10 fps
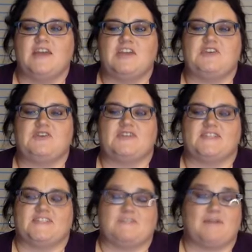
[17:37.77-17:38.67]
You can
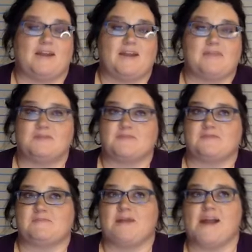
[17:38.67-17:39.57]
see pineapples
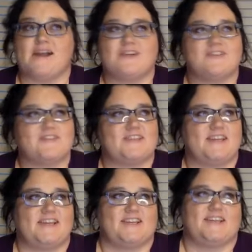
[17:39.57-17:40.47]
for miles,
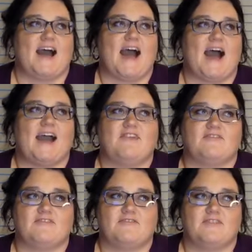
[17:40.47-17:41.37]
and I
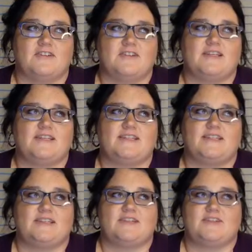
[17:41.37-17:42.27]
really
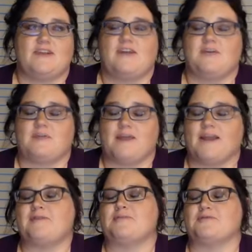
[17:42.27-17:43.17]
didn't know how a
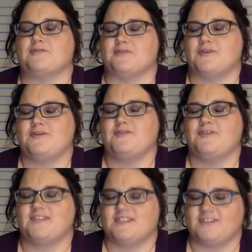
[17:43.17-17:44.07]
pineapple grew
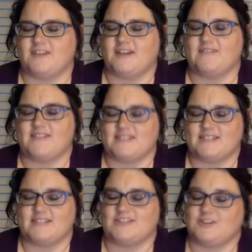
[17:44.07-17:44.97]
until I
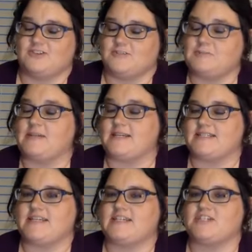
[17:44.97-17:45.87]
visited Dole
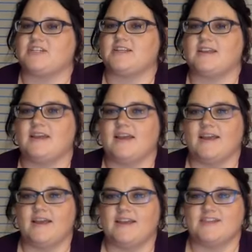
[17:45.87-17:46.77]
Plantation.
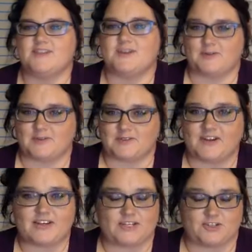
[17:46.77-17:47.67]
So it was
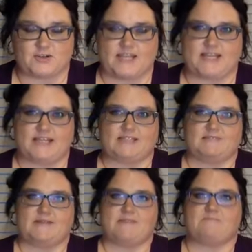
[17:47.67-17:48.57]
very intriguing to
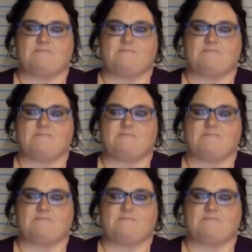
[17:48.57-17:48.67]
me.